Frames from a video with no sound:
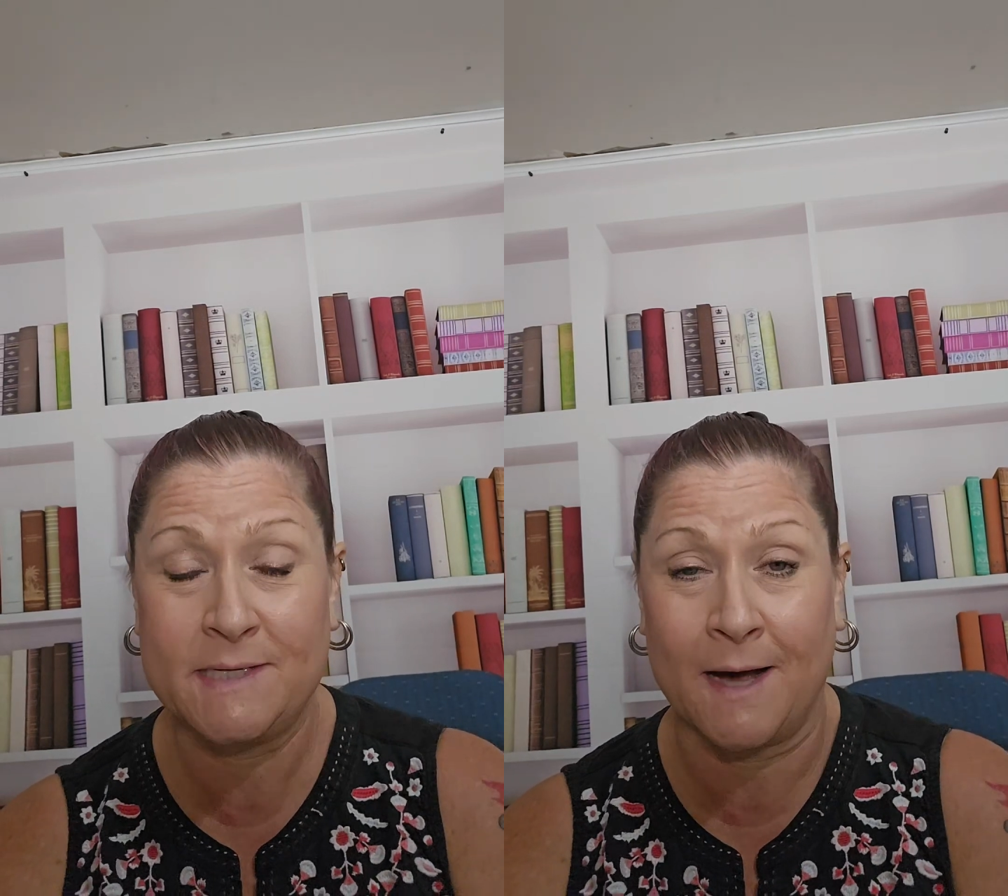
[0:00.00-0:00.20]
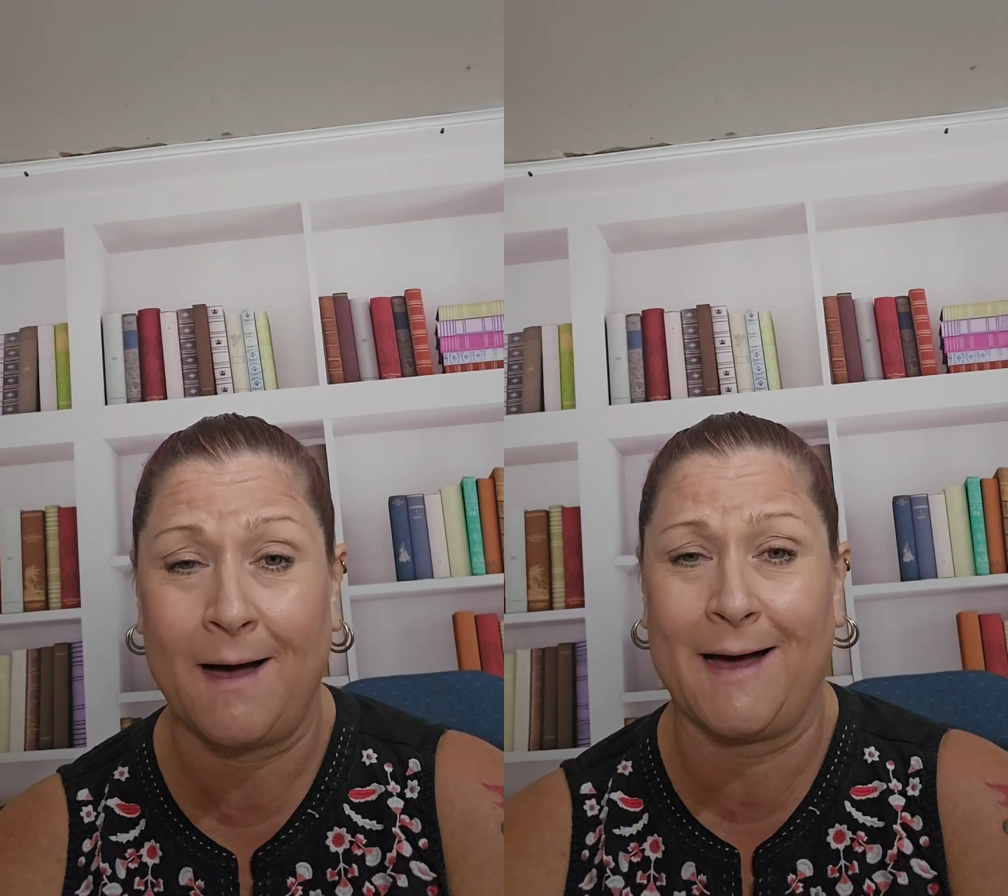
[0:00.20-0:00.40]

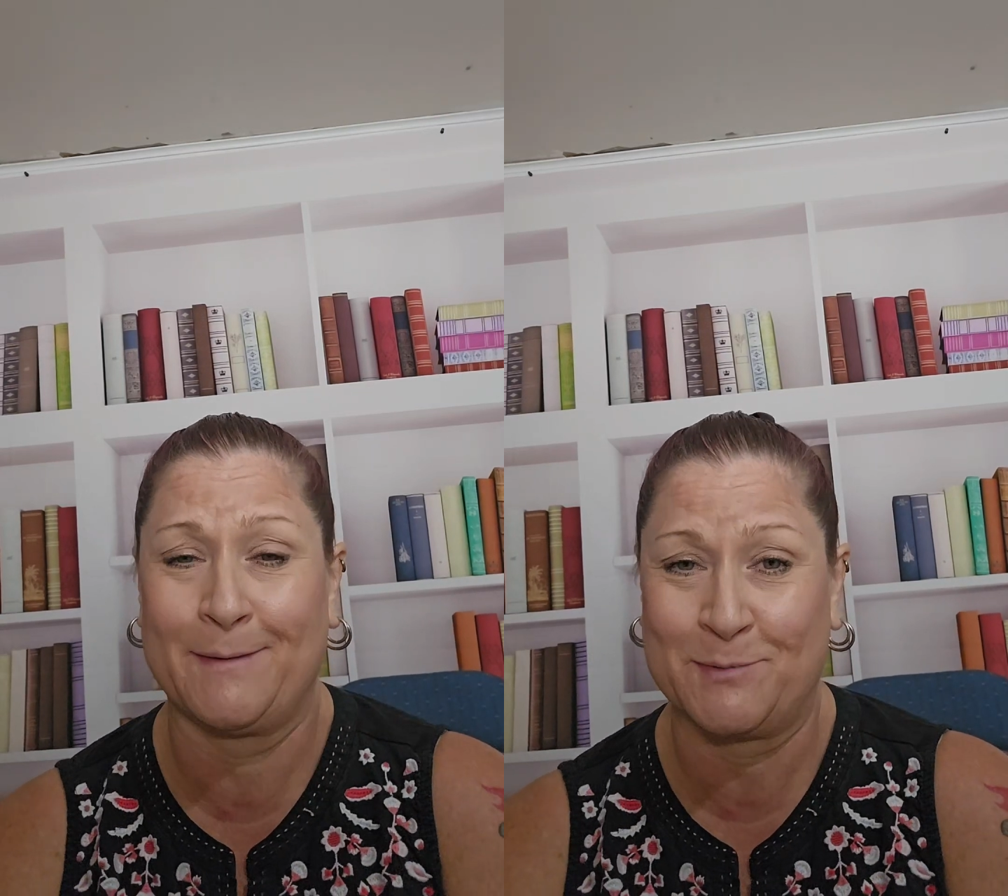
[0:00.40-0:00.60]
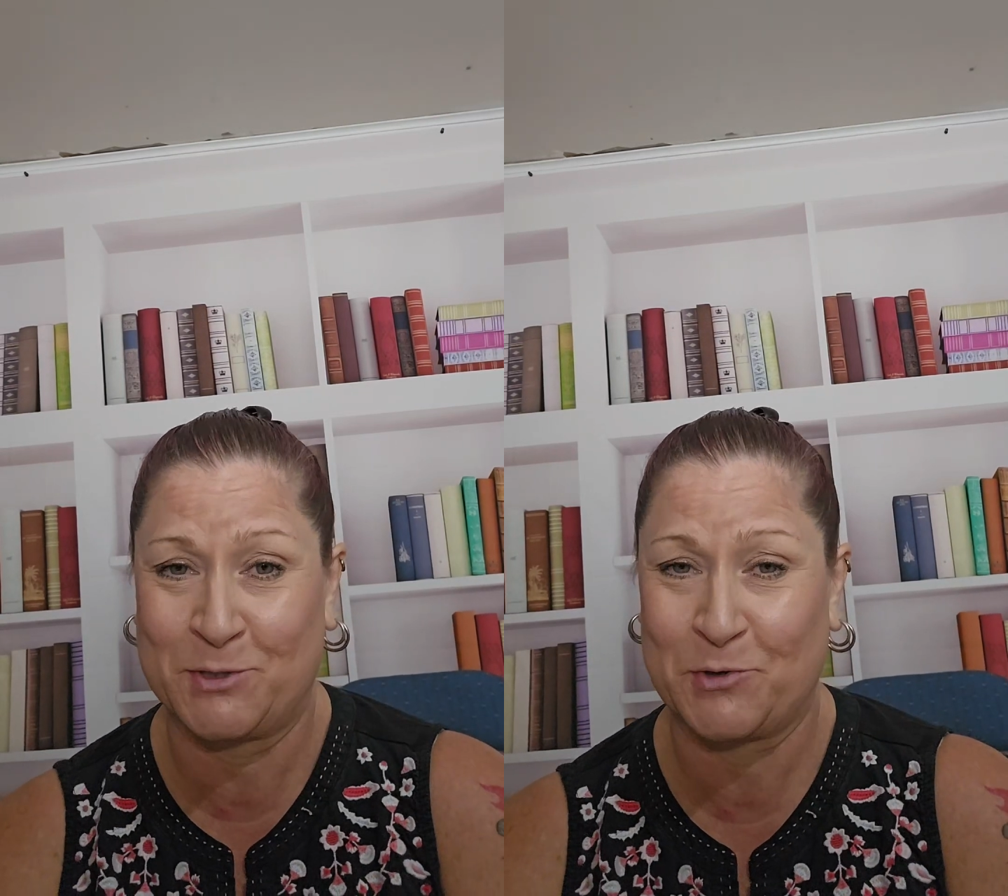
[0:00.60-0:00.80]

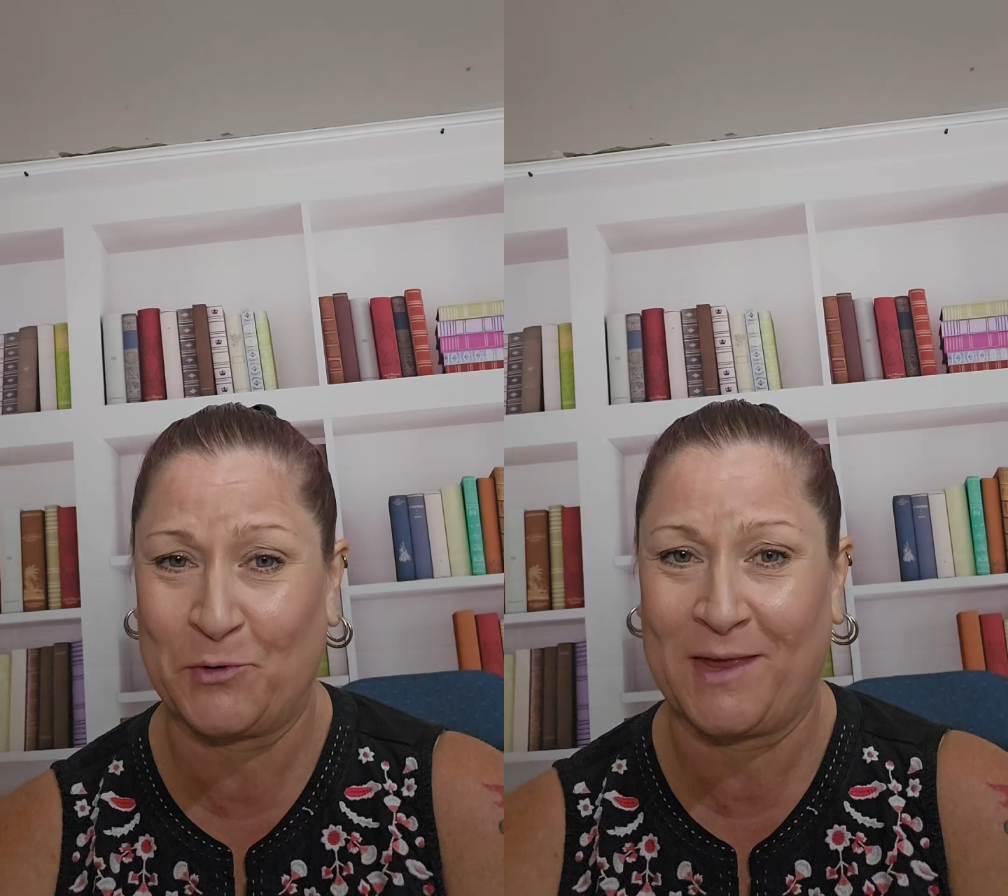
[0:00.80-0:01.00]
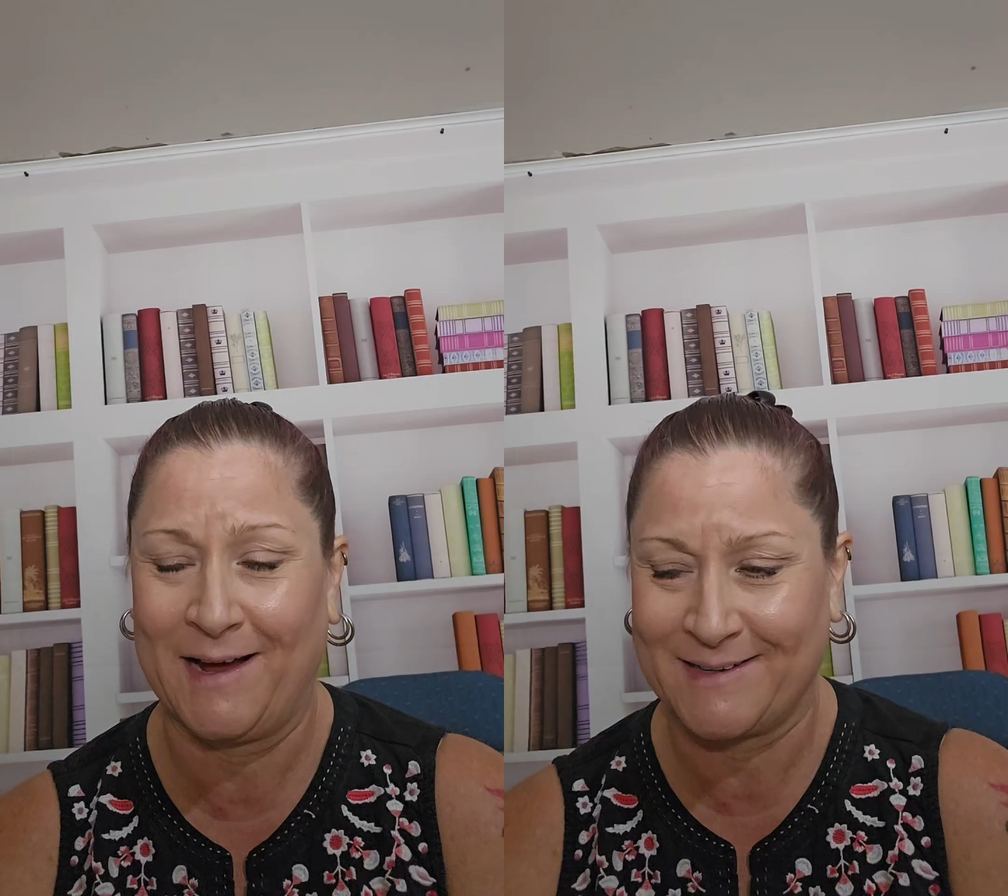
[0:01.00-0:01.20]
times through
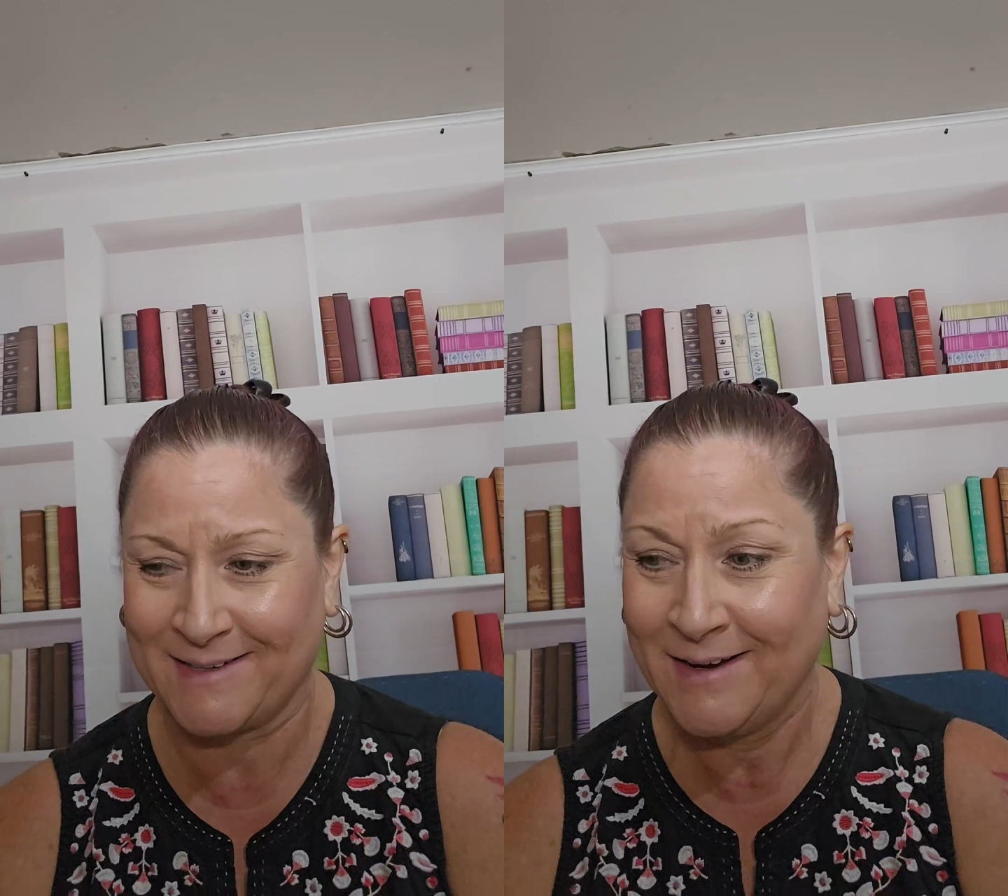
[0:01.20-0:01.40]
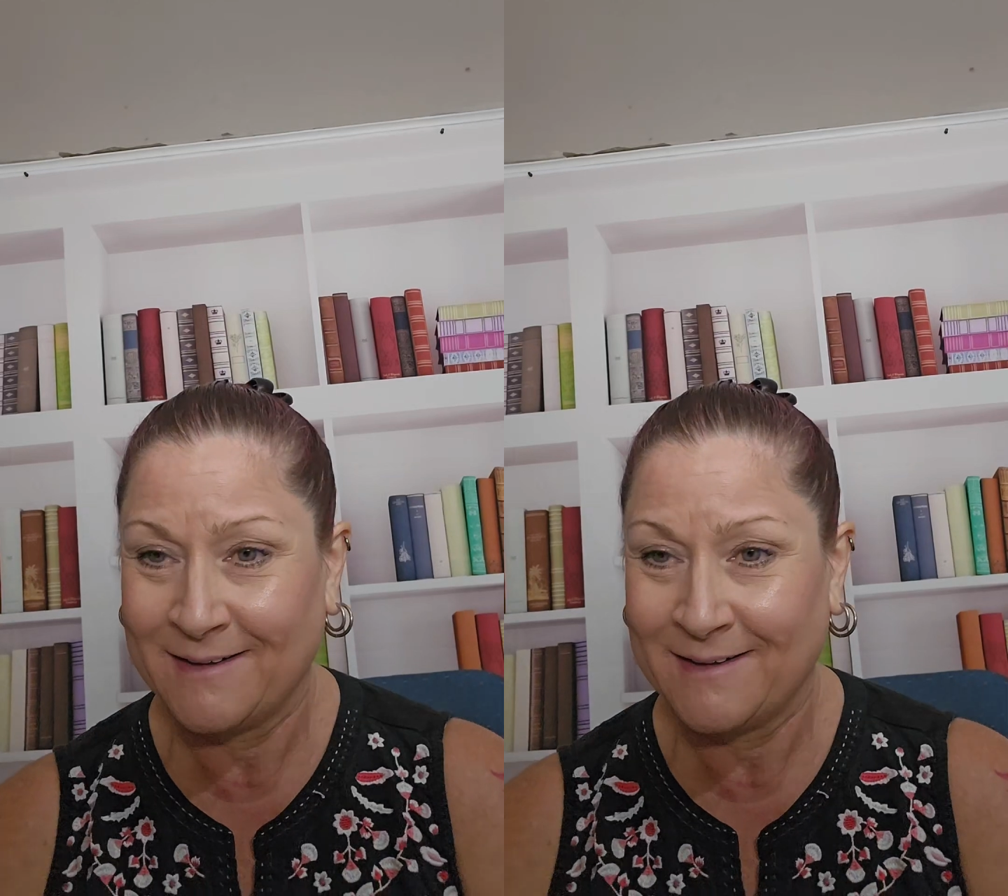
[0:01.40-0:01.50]
that